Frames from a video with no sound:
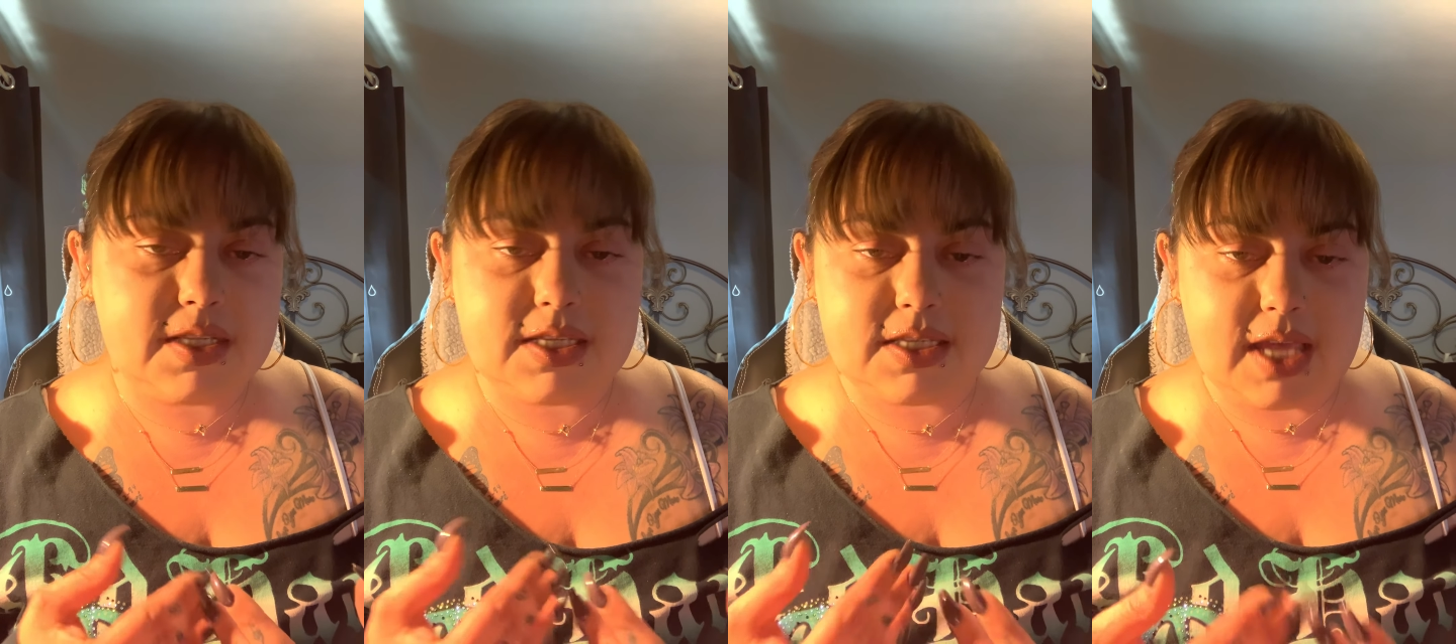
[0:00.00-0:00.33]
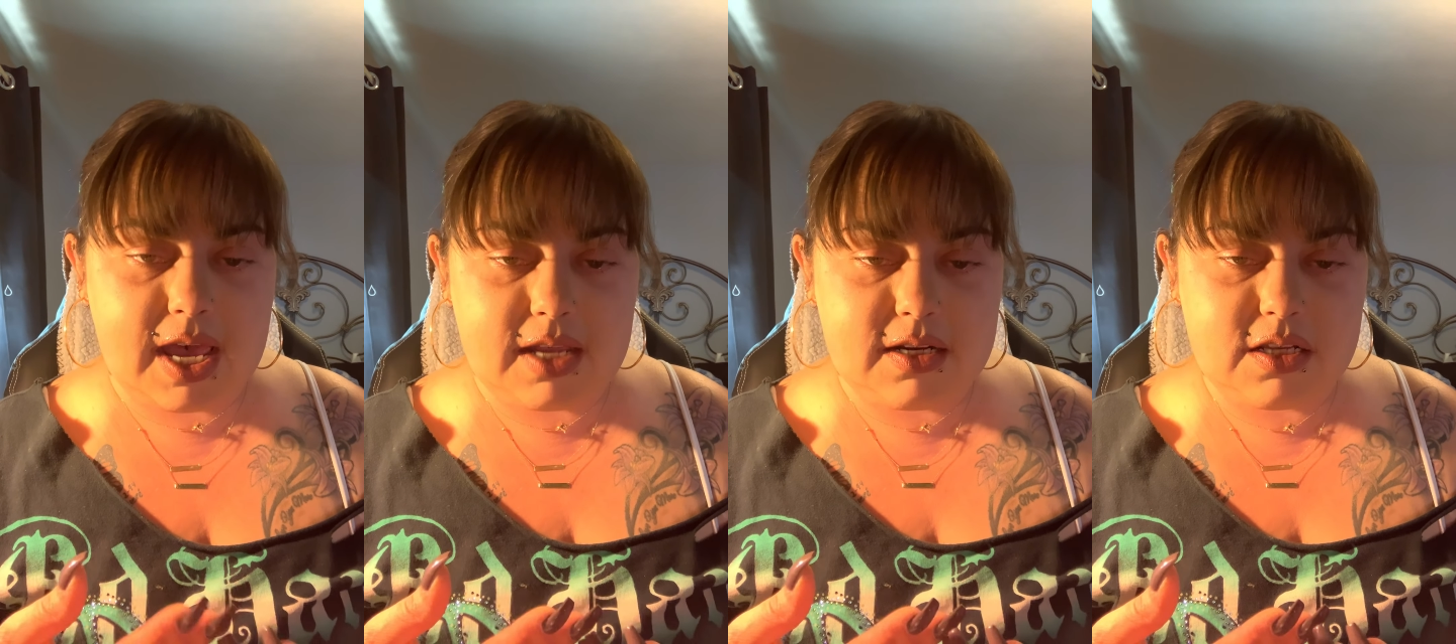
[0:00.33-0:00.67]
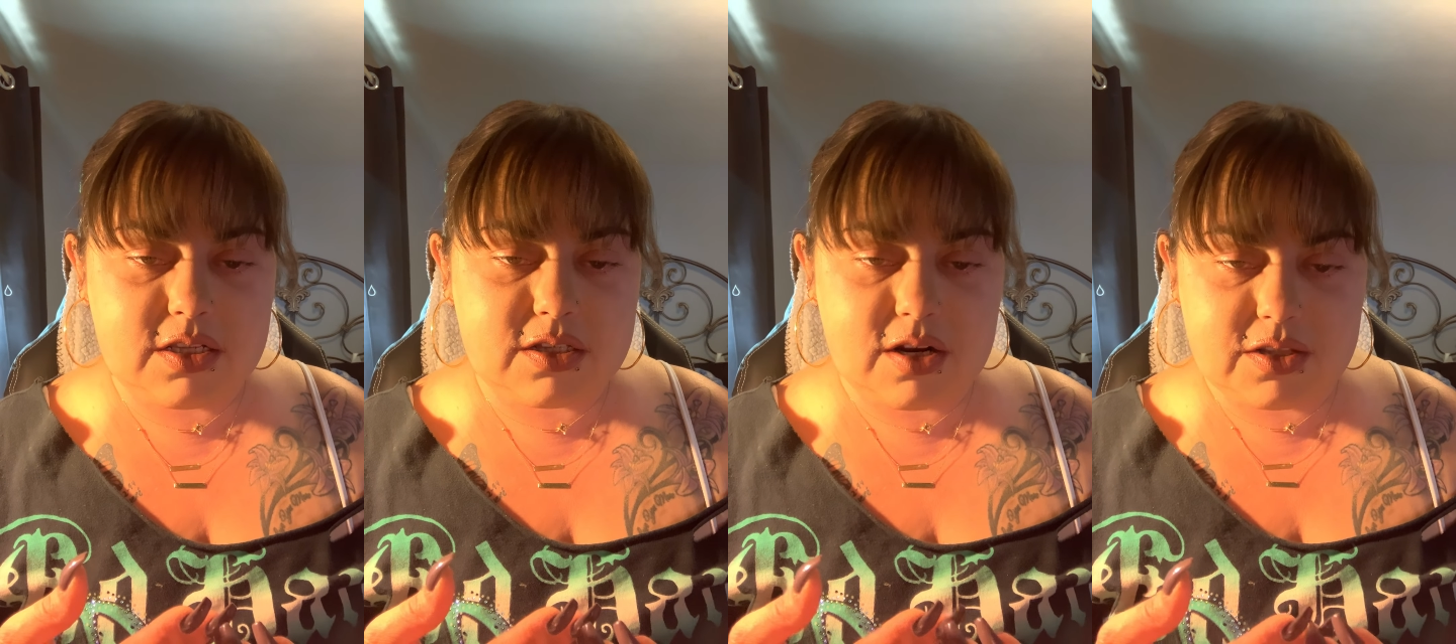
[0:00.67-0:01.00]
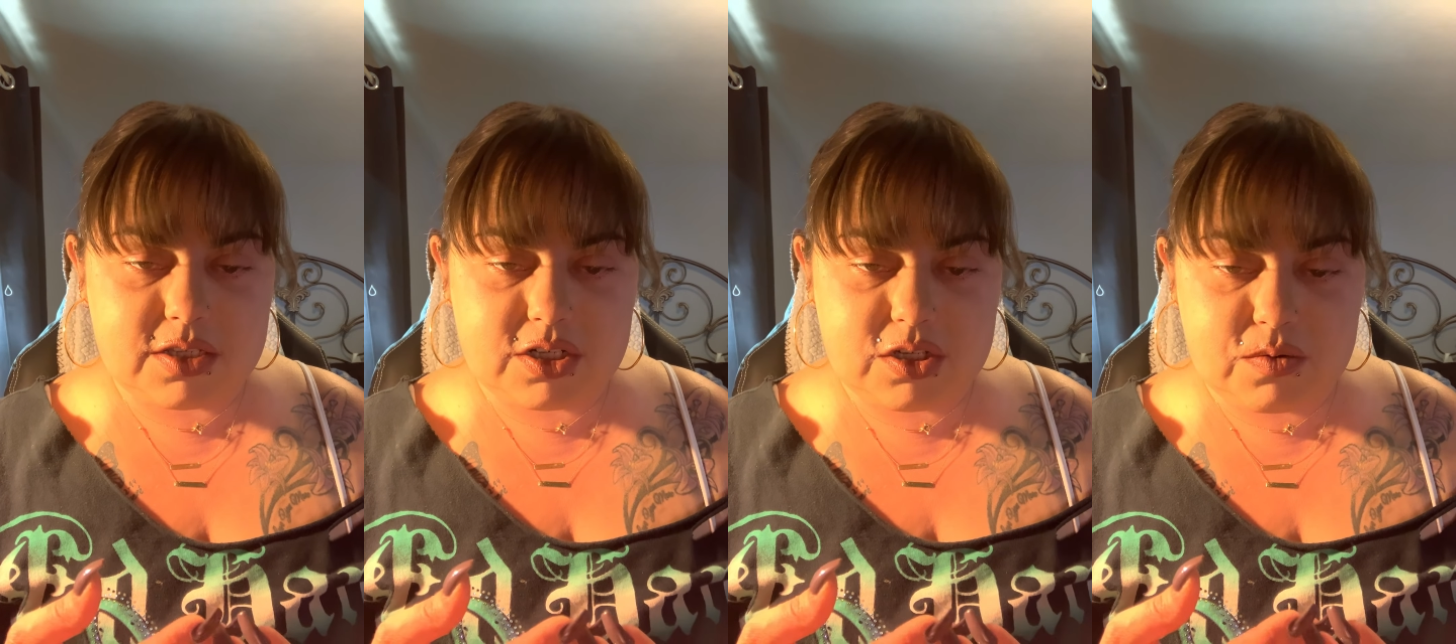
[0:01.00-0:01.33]
sadness turns
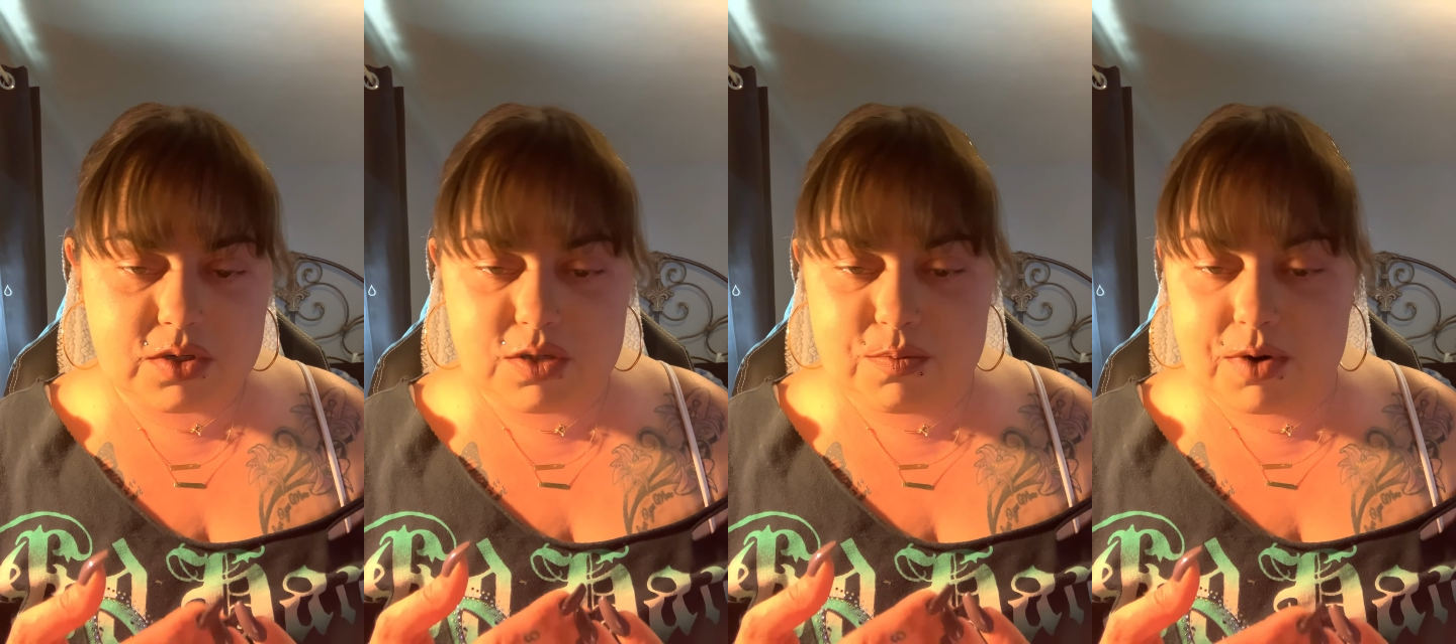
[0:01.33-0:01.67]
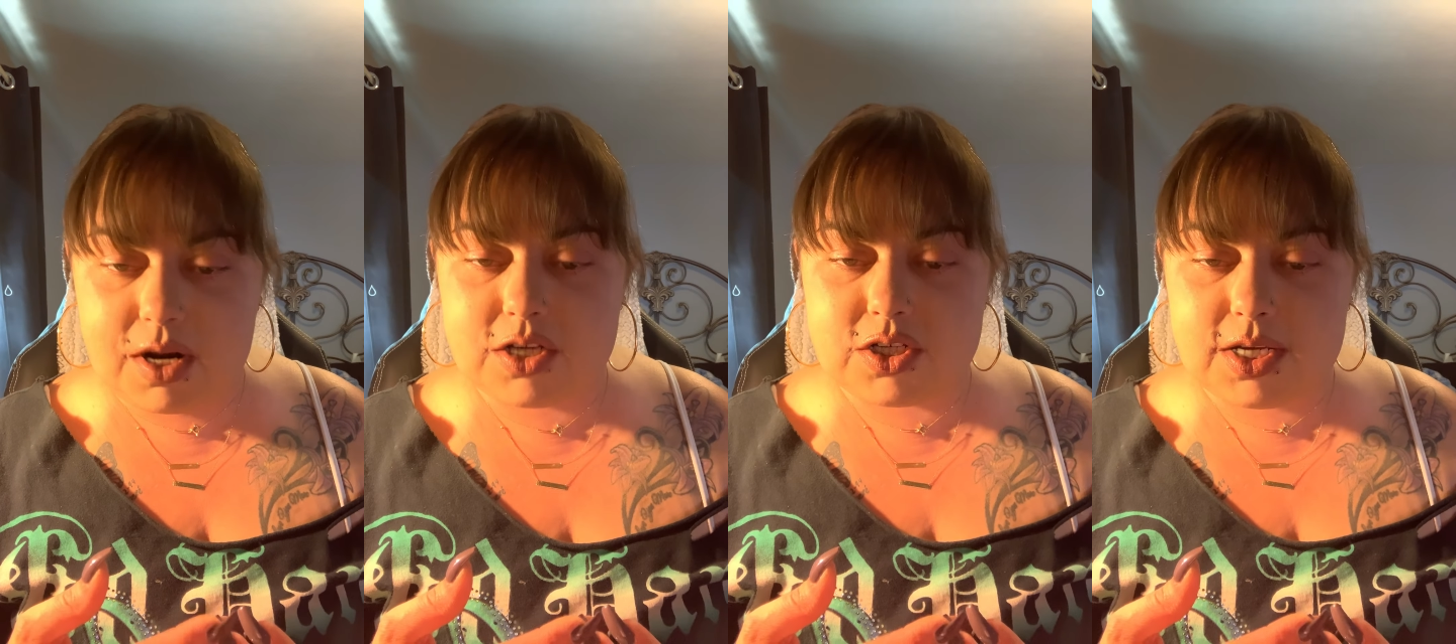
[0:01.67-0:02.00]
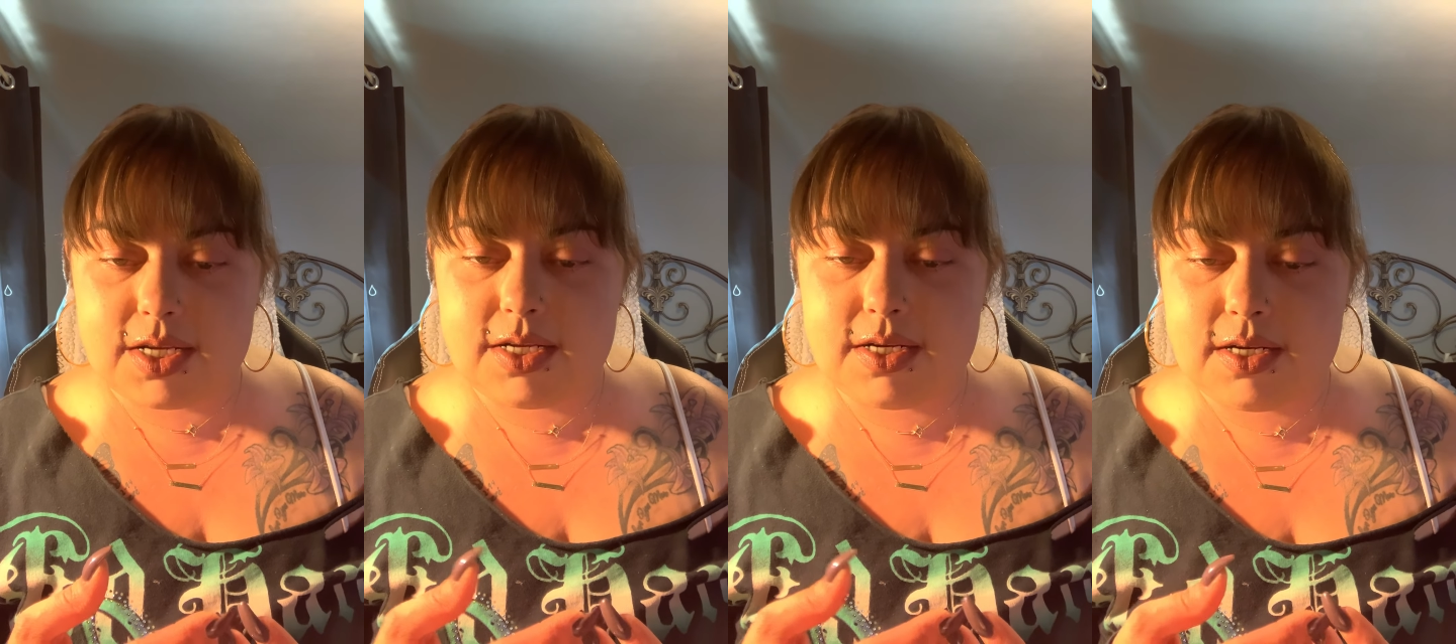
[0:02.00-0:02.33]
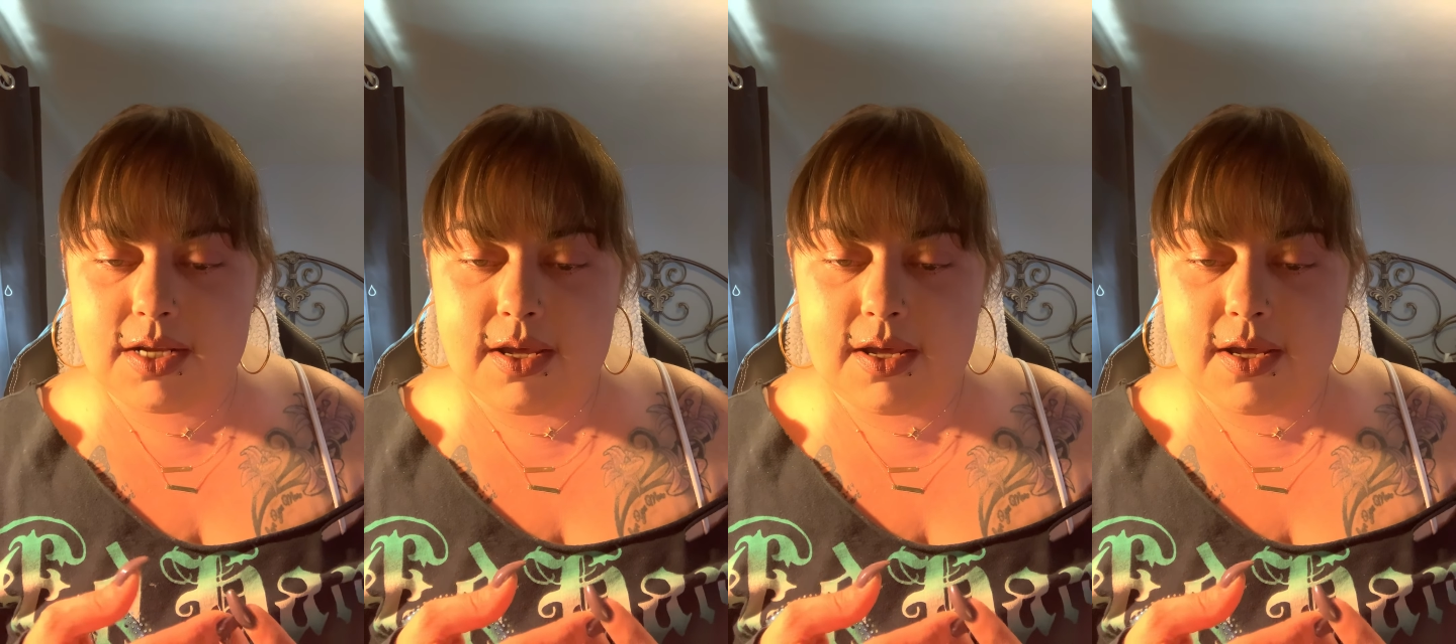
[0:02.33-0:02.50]
into a depression